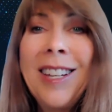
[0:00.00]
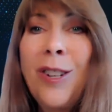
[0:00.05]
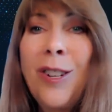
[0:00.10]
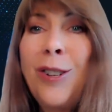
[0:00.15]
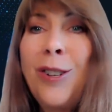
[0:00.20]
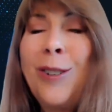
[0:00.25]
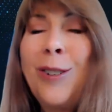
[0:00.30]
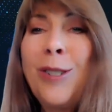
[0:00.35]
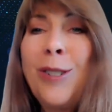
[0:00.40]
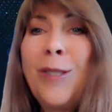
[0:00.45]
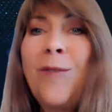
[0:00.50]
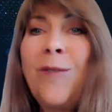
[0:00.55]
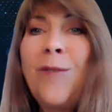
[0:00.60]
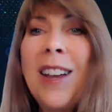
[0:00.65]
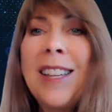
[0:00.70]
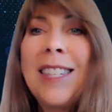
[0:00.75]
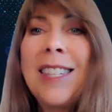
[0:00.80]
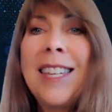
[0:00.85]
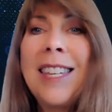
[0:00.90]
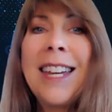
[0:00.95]
issues
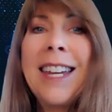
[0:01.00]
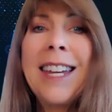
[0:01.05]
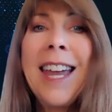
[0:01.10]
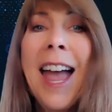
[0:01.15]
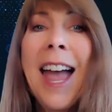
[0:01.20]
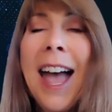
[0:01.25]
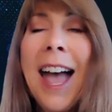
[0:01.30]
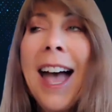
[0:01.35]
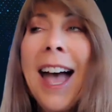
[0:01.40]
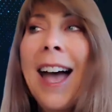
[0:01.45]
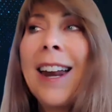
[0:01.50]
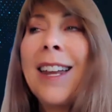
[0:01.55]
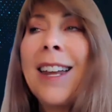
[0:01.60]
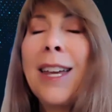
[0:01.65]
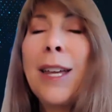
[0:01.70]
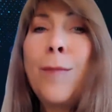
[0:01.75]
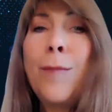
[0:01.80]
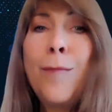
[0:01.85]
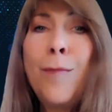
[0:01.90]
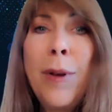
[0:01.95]
facing CAD
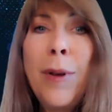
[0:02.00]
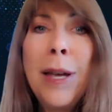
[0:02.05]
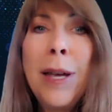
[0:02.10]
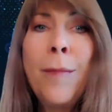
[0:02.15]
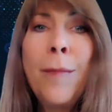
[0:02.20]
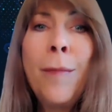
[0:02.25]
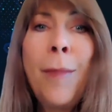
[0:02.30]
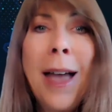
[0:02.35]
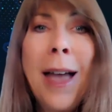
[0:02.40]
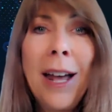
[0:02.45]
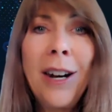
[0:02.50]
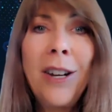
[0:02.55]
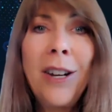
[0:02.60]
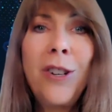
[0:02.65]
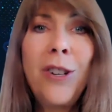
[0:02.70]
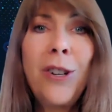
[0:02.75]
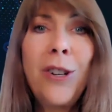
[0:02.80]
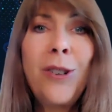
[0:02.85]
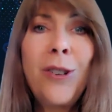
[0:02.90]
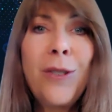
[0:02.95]
and BIM
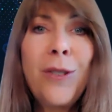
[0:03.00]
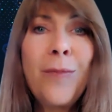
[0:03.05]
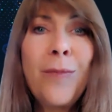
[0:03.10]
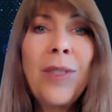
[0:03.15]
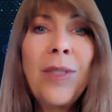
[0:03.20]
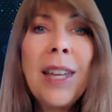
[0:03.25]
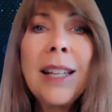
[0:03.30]
managers,